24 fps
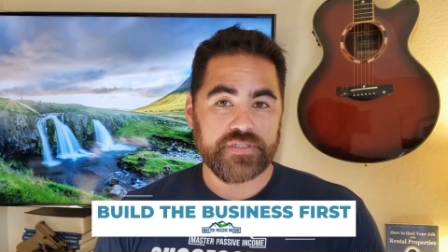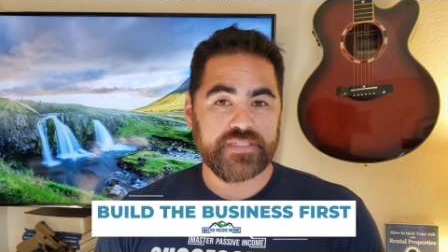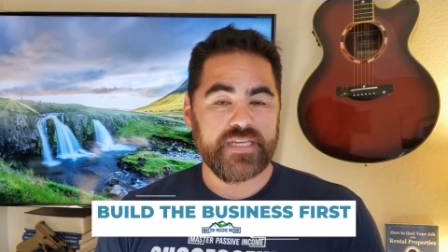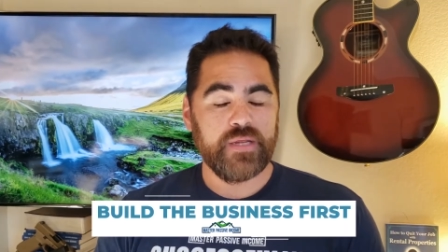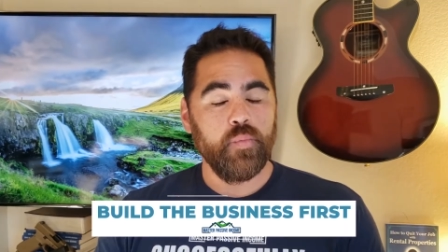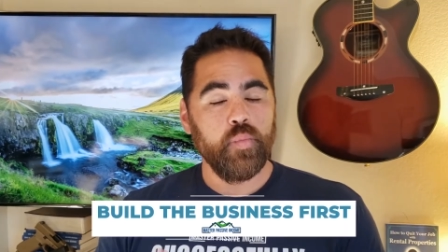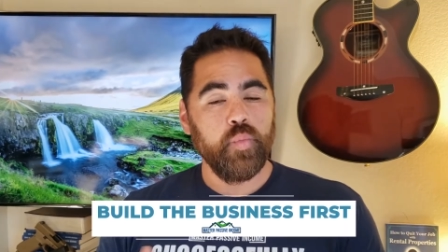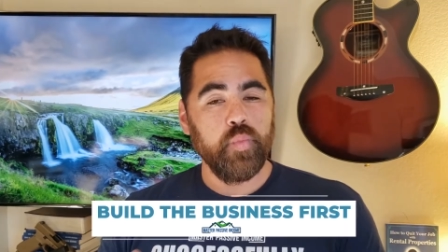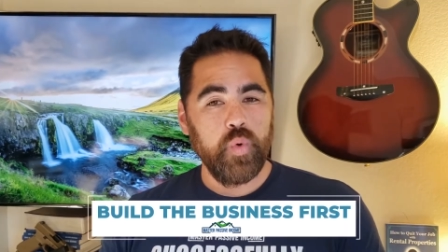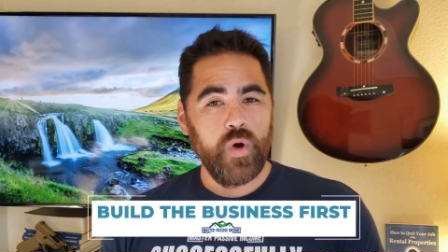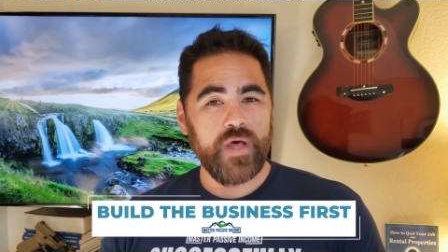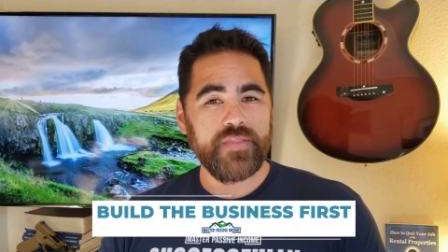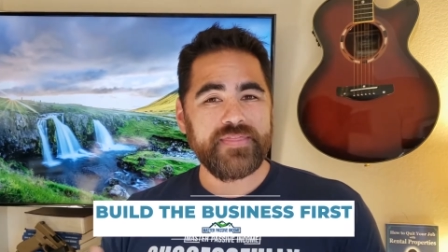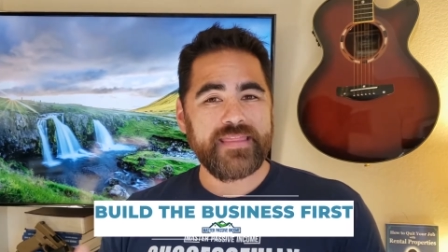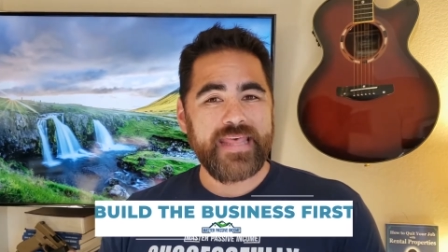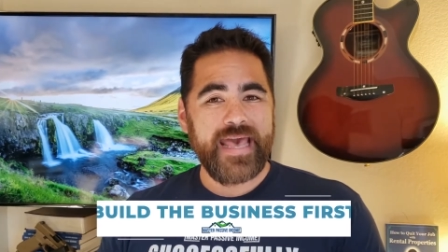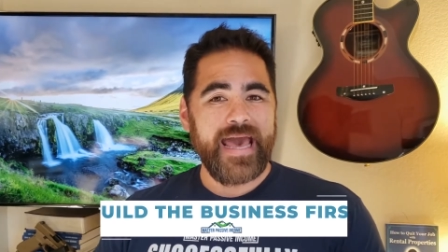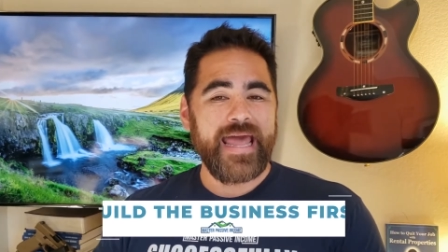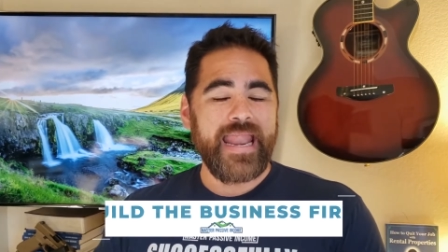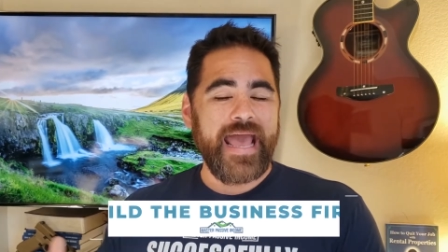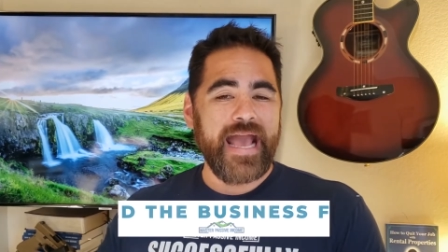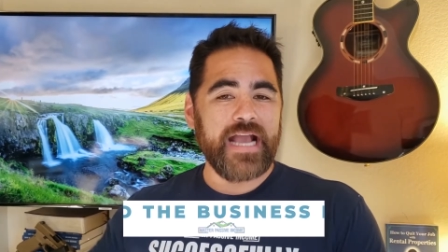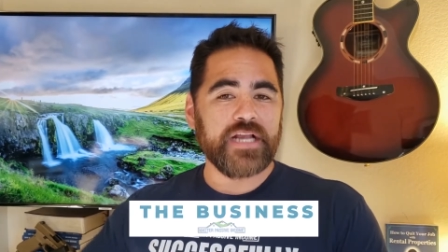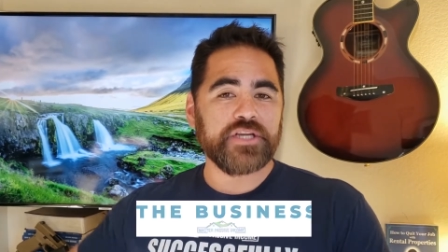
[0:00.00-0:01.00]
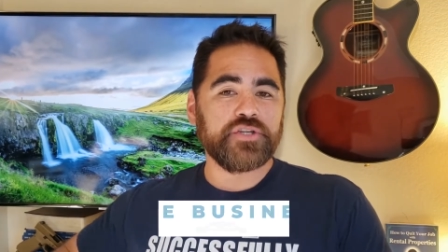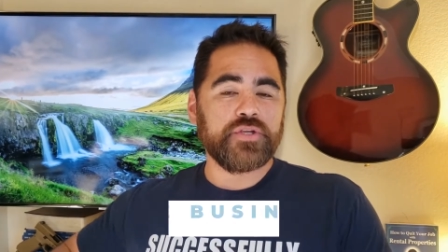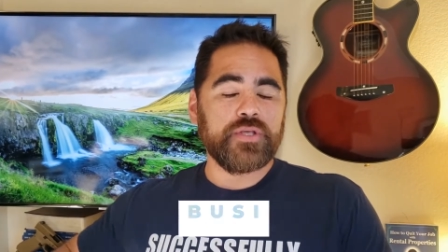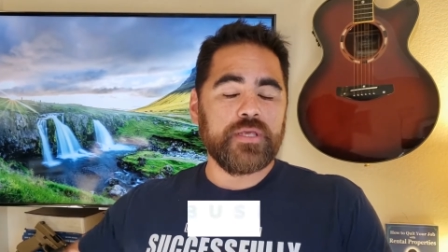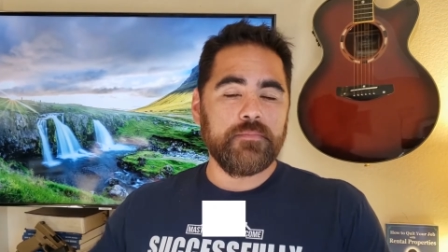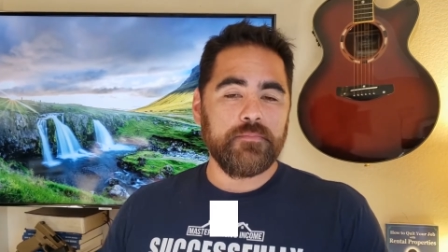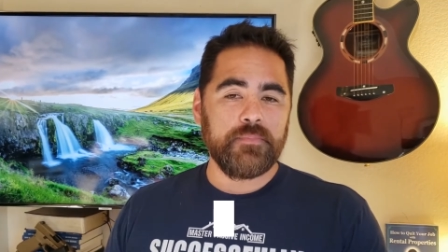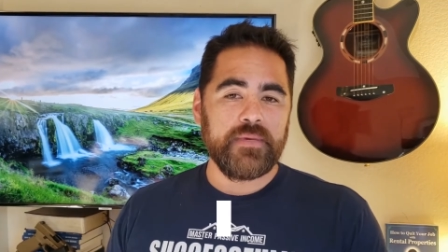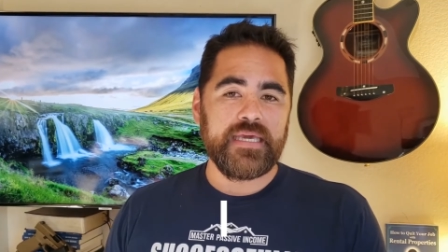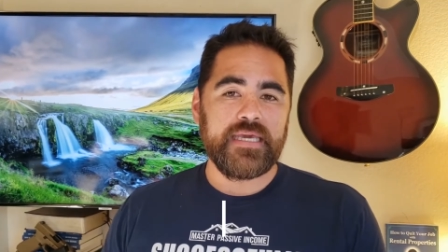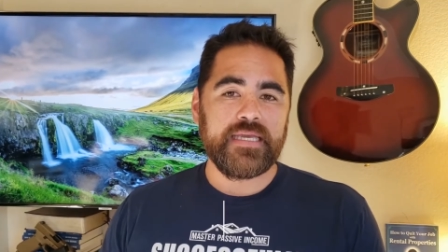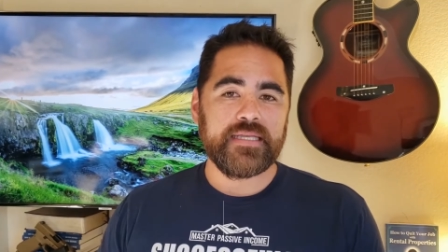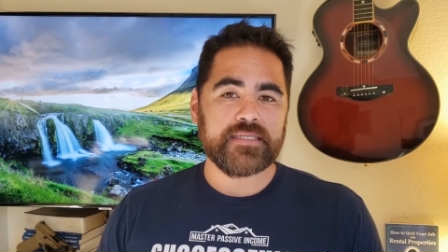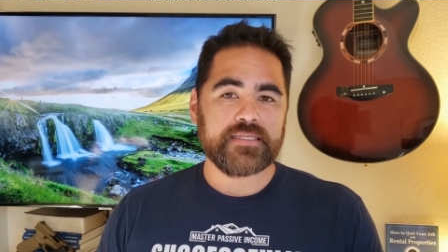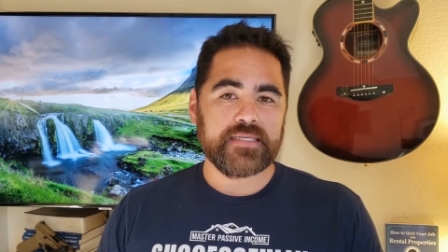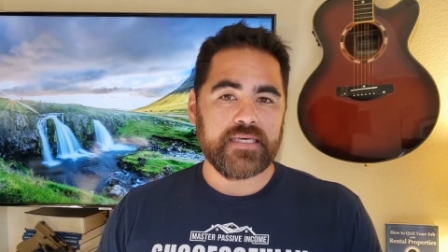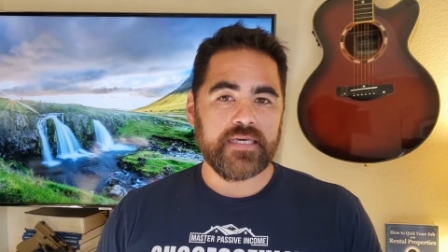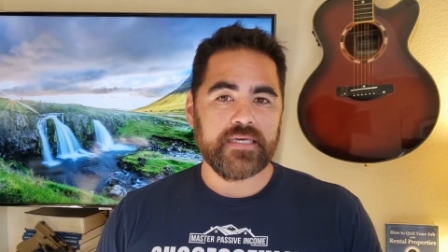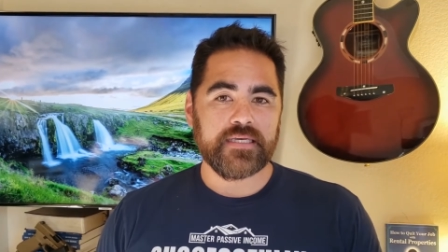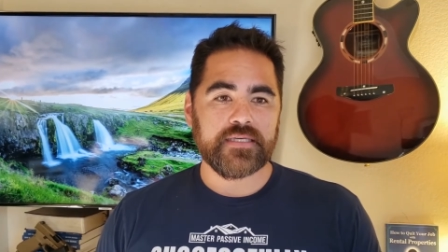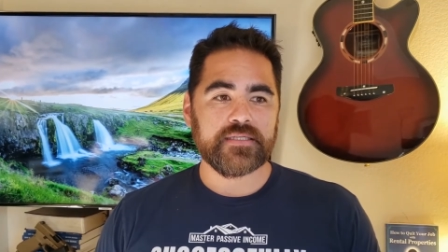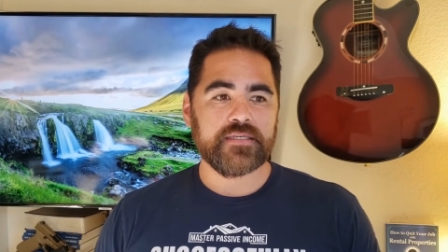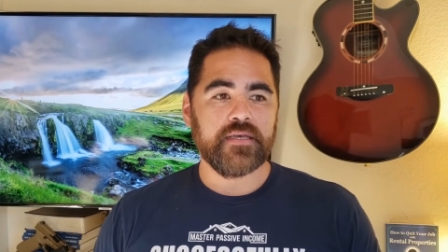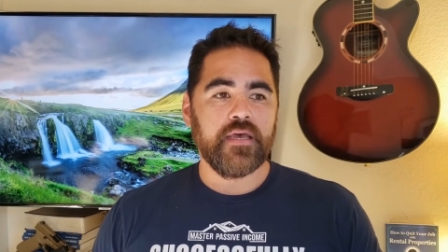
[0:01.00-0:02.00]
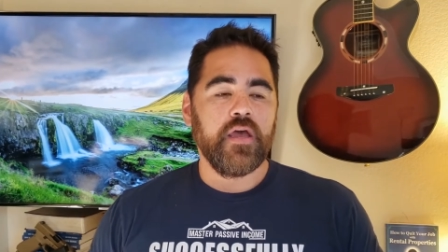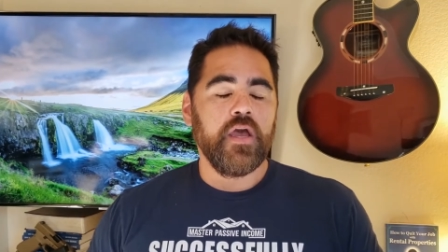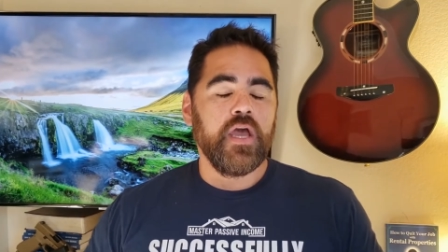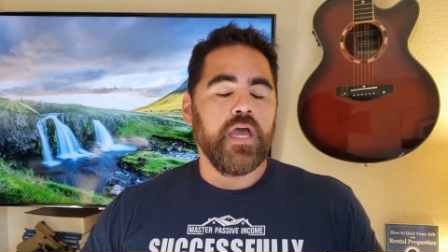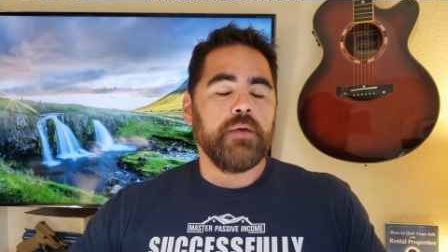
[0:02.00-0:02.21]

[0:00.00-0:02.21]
And what that actually means is